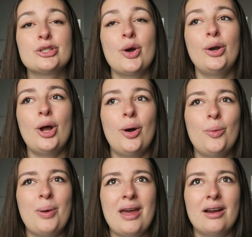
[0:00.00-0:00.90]
So an
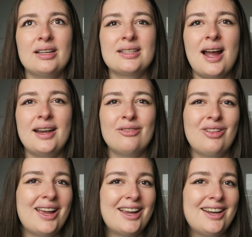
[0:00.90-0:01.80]
au pair is kind of
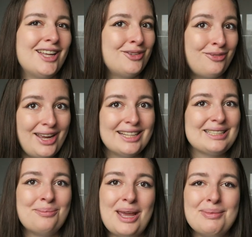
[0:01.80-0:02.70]
like an
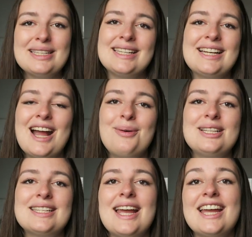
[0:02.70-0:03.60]
advanced babysit, I
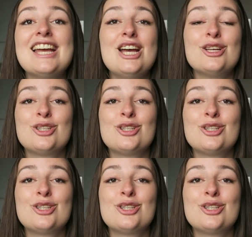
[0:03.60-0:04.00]
would say.